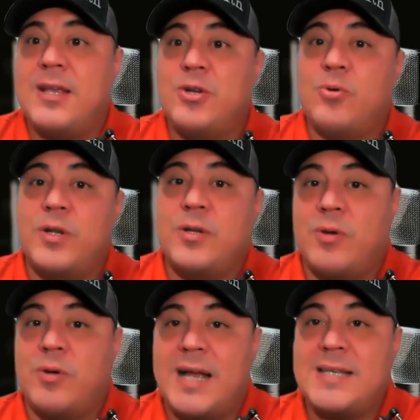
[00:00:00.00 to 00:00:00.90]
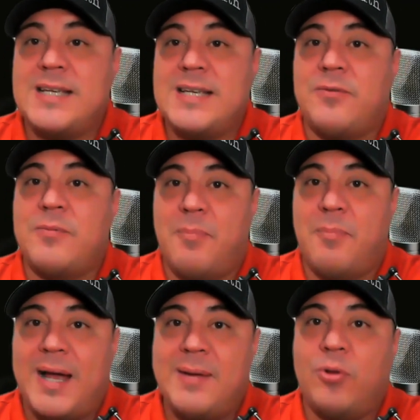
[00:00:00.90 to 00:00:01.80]
you know what what i say is from the
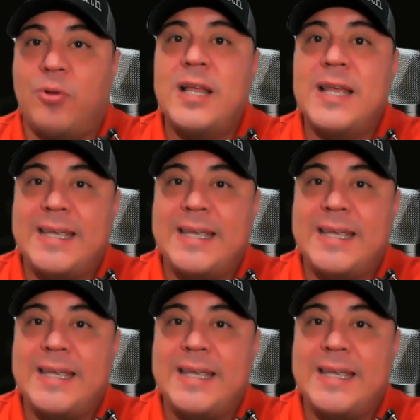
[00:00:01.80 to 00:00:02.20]
bible